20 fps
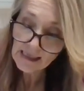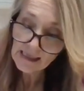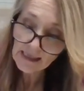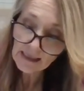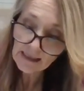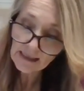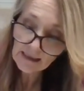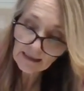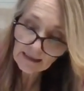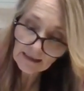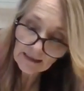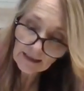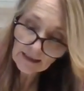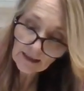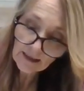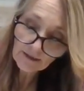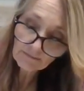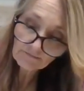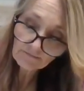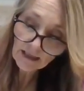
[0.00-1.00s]

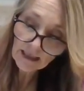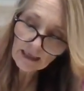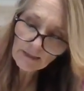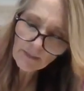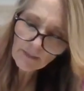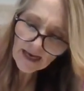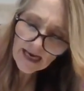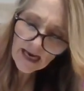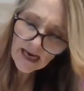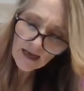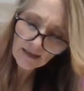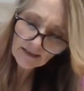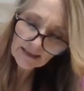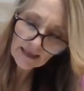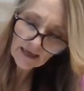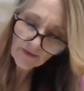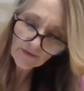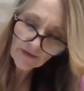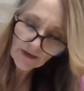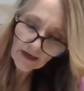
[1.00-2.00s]
anybody else
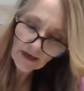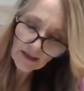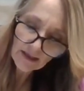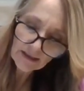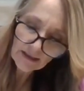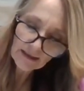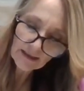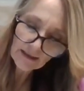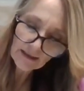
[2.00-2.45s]
out there?